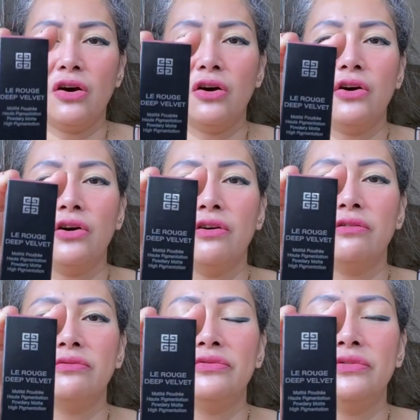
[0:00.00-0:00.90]

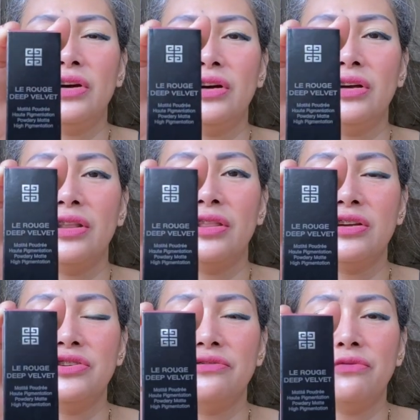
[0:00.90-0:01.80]
of
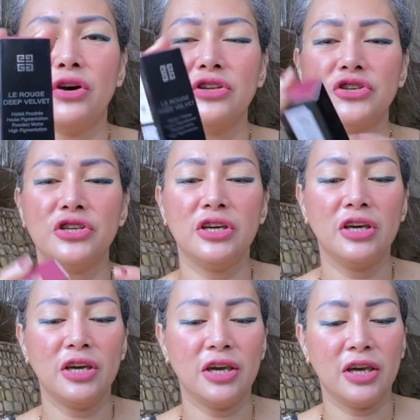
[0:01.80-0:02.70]
the
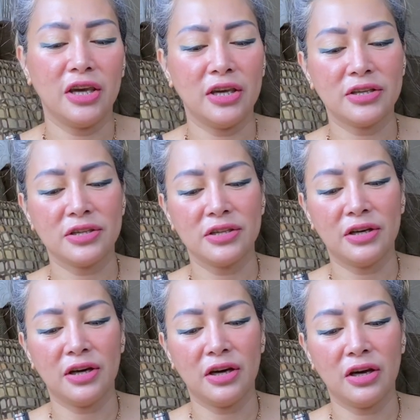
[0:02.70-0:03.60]
Givenchy is
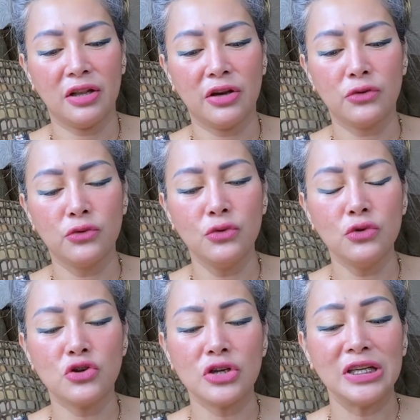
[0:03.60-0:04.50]
the Le
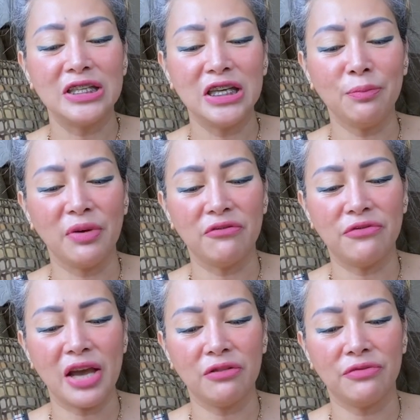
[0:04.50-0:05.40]
Rouge Deep
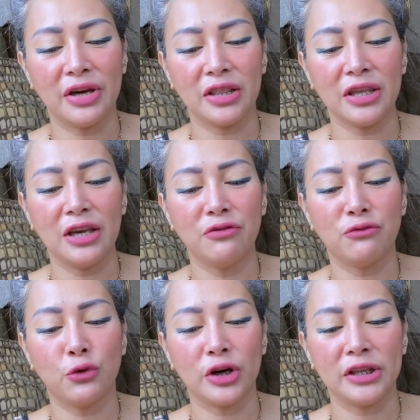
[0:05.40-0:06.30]
Velvet in
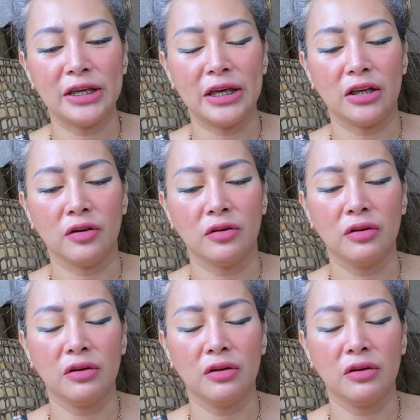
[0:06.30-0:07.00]
14